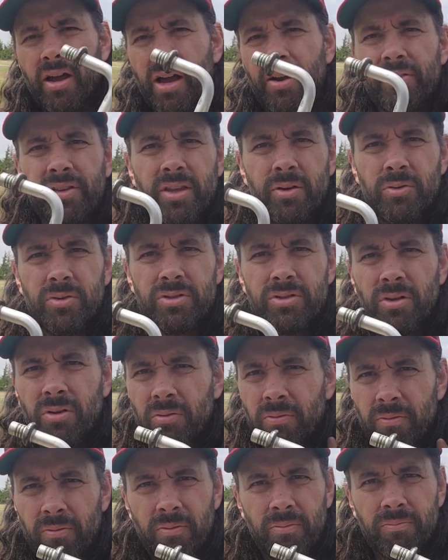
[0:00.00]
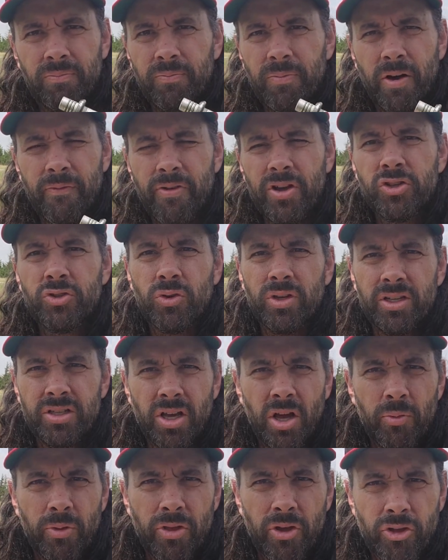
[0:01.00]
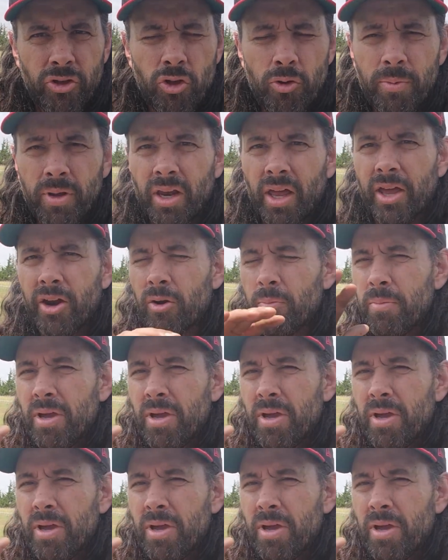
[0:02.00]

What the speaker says: Everything was eventually done with the accumulator.